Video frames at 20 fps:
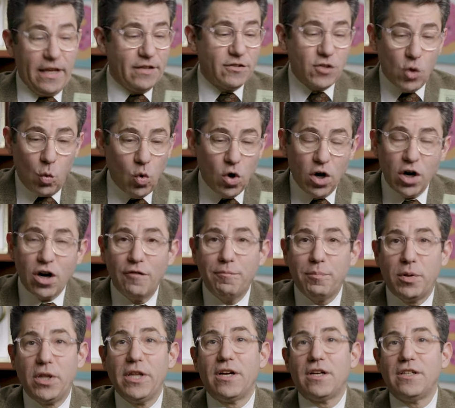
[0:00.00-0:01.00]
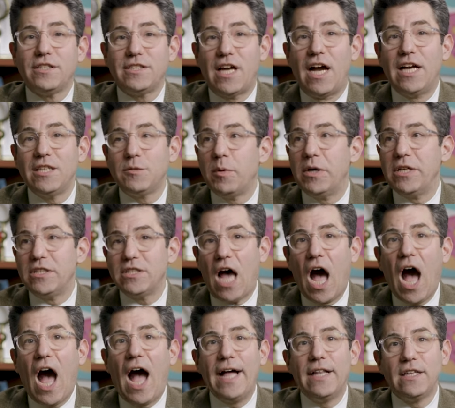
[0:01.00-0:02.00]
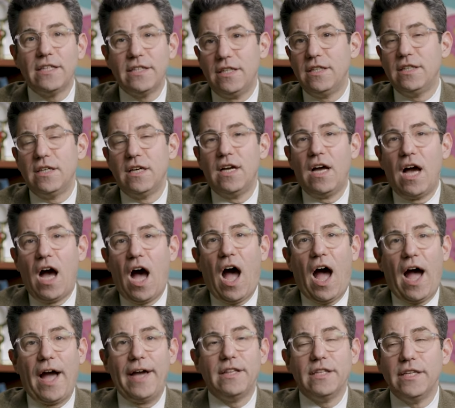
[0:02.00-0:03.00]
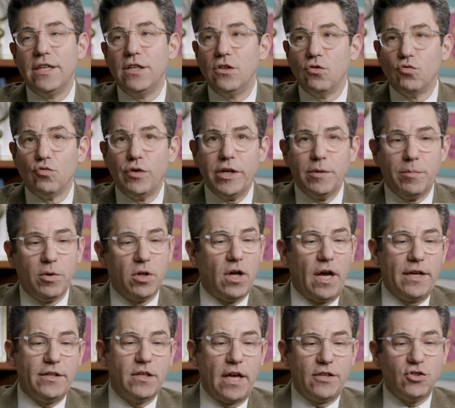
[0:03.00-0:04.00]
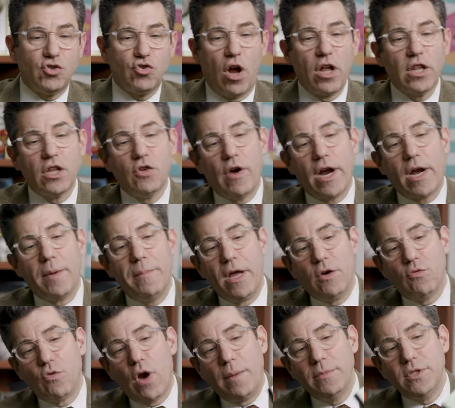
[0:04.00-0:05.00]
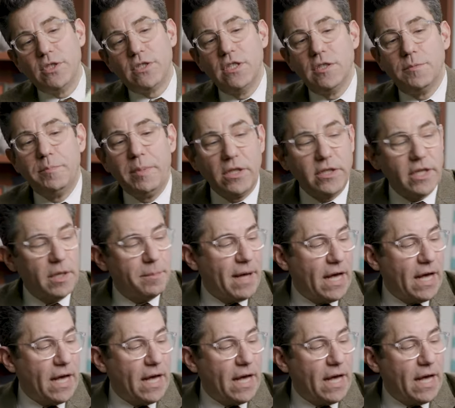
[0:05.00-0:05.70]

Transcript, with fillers: is a work of political science, but it's highly, highly readable. I, I strongly recommend Robinson's Building a